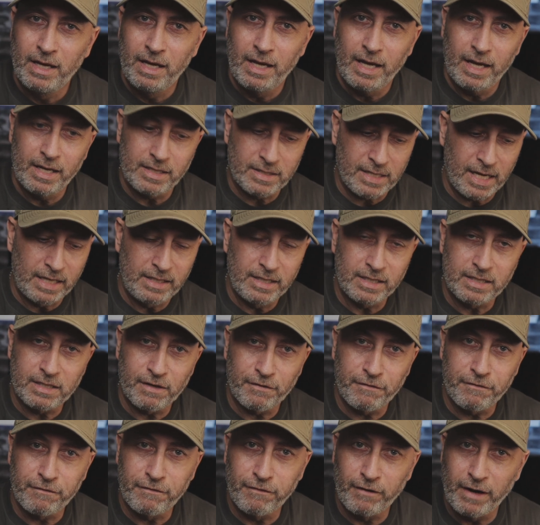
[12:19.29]
it tended to
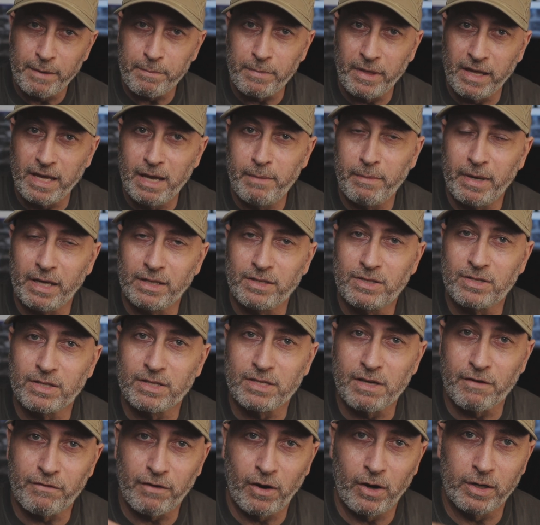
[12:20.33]
flip the image as
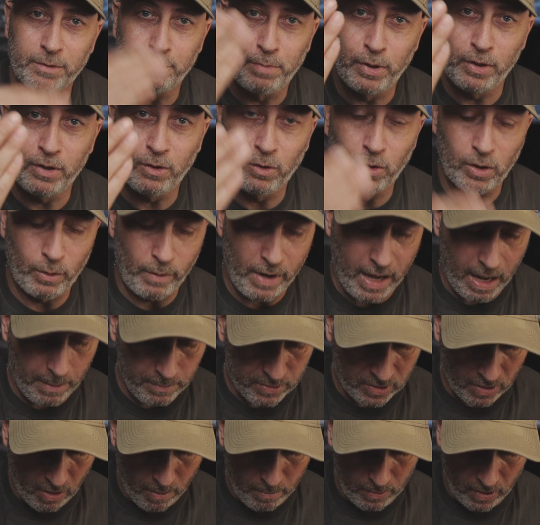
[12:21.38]
if I'd put it all the way up.
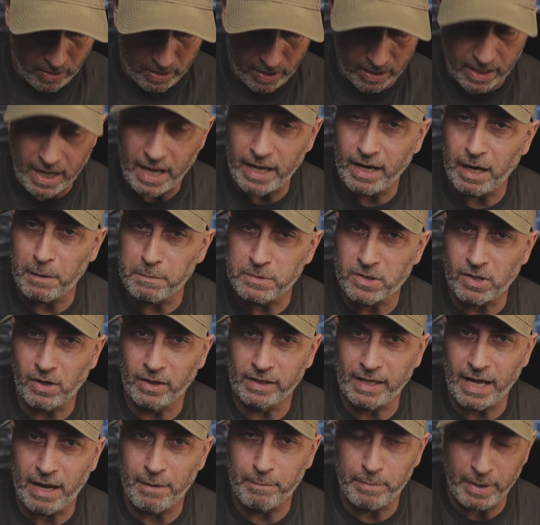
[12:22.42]
So I'm looking at an upside
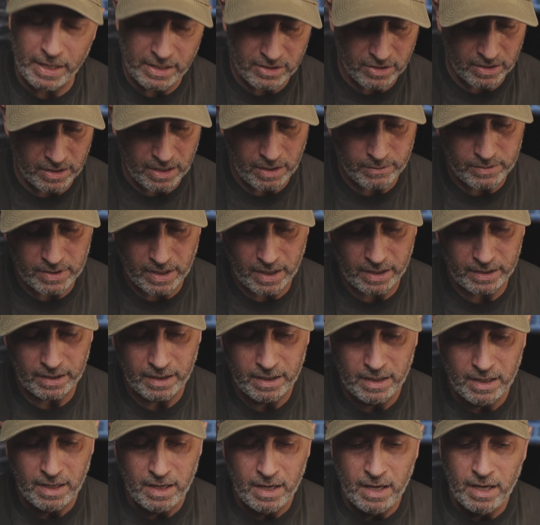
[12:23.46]
down picture and I was like,
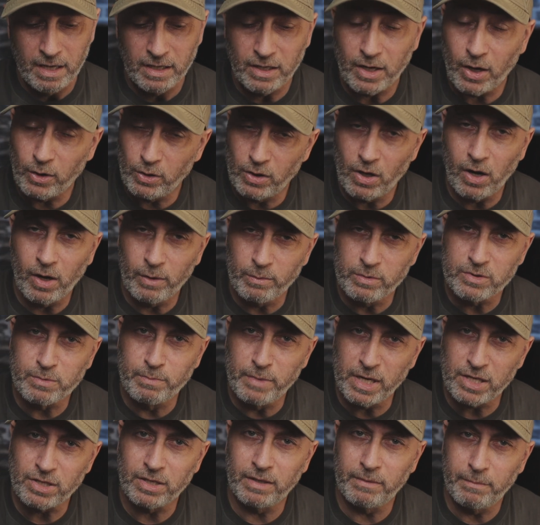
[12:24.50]
you know, I was
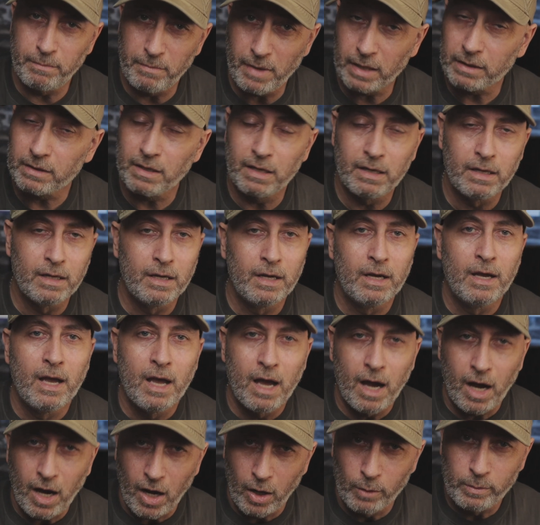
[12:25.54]

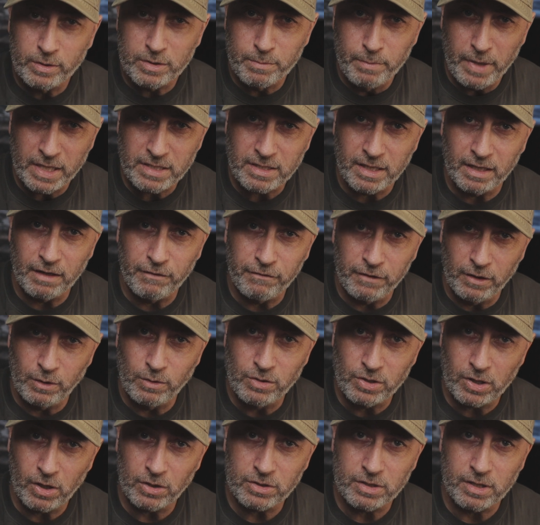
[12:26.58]
missing a few
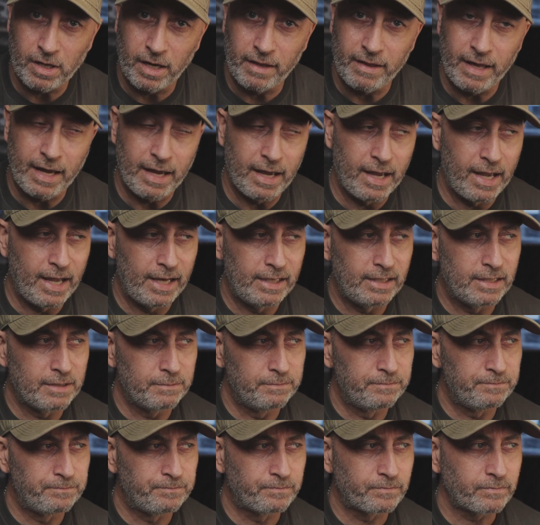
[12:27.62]
shots like that, and
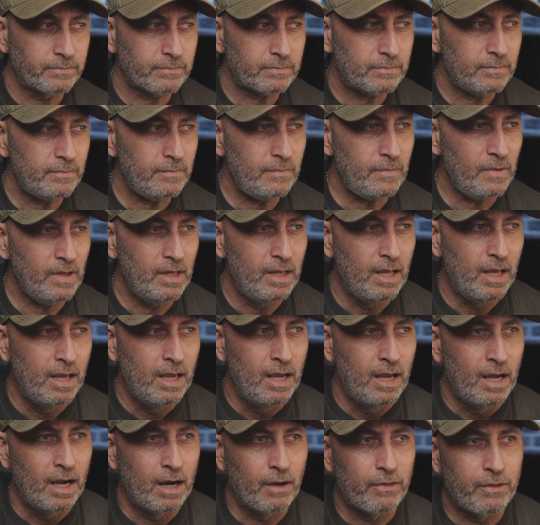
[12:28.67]

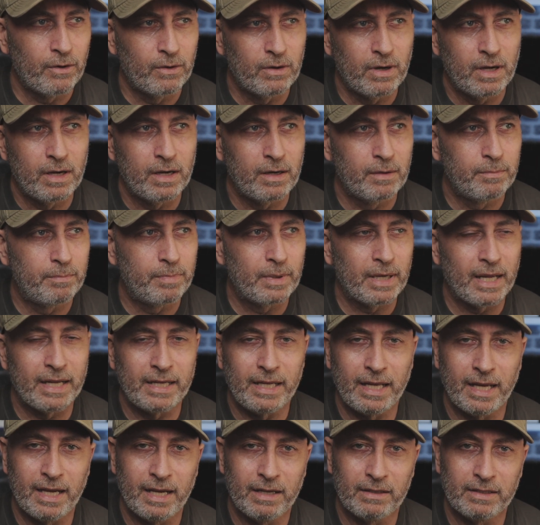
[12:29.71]
I thought, oh bloody
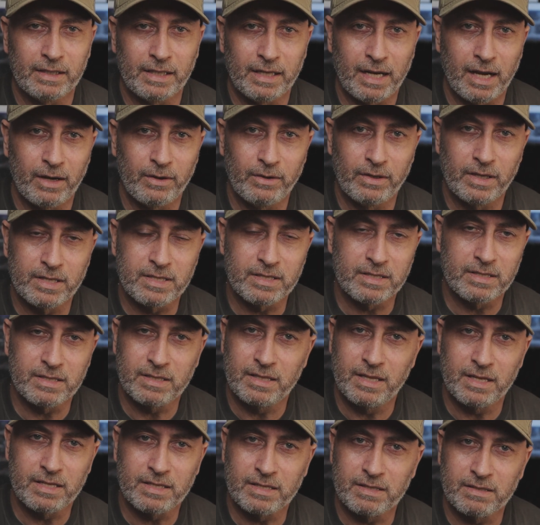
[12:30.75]
hell, you know, this
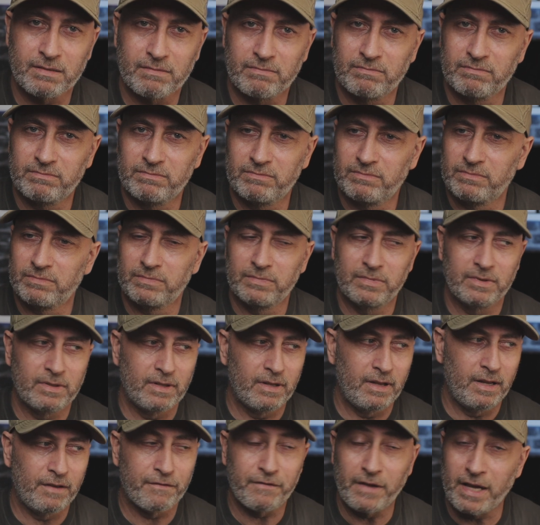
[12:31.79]

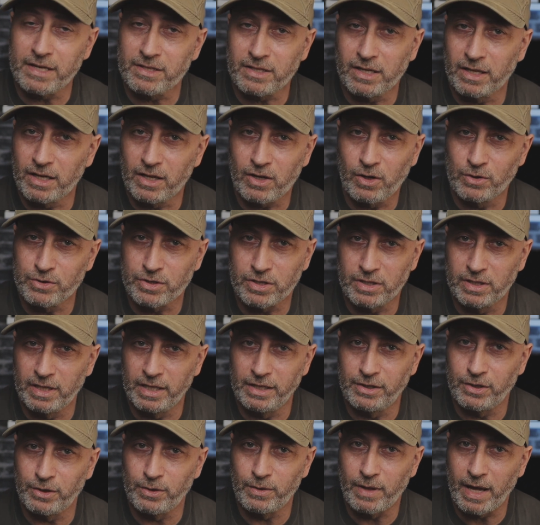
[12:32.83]
if that's going to constantly
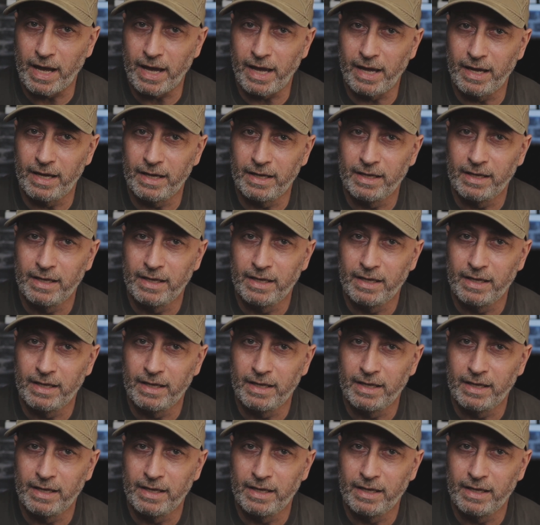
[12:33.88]
do that,